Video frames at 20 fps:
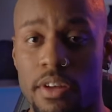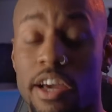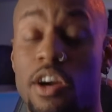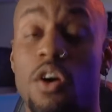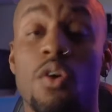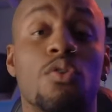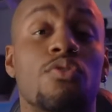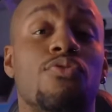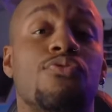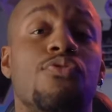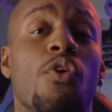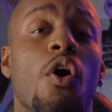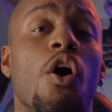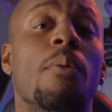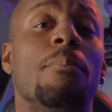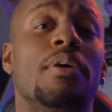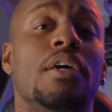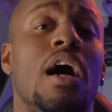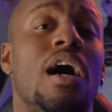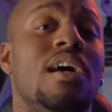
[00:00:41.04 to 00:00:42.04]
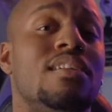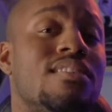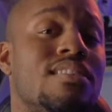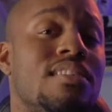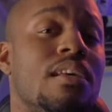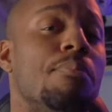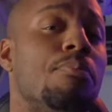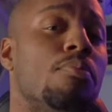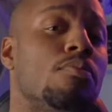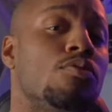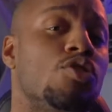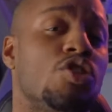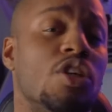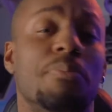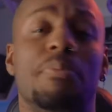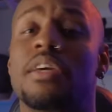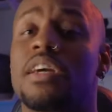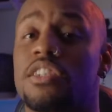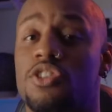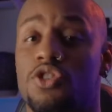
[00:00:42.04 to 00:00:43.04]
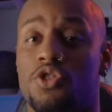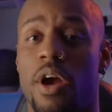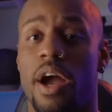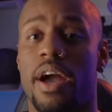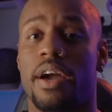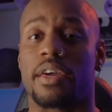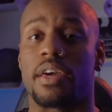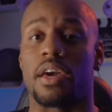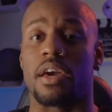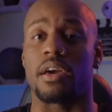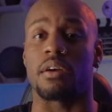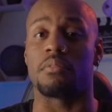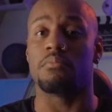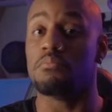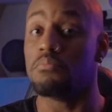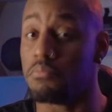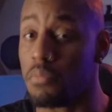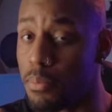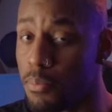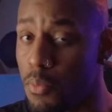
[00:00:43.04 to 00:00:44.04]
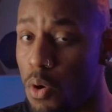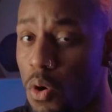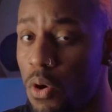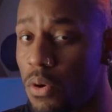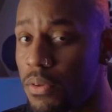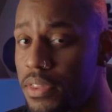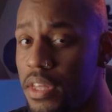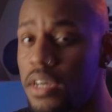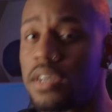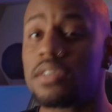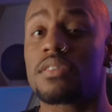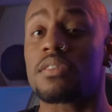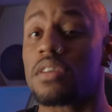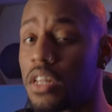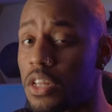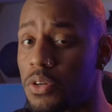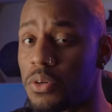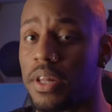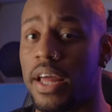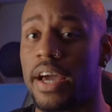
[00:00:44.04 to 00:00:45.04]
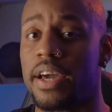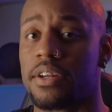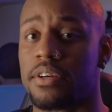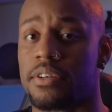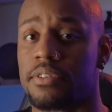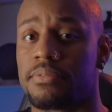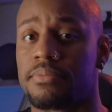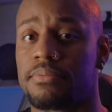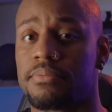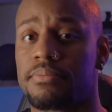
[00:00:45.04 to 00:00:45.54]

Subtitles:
It goes far beyond simple GPS tracking, but more on this a little later.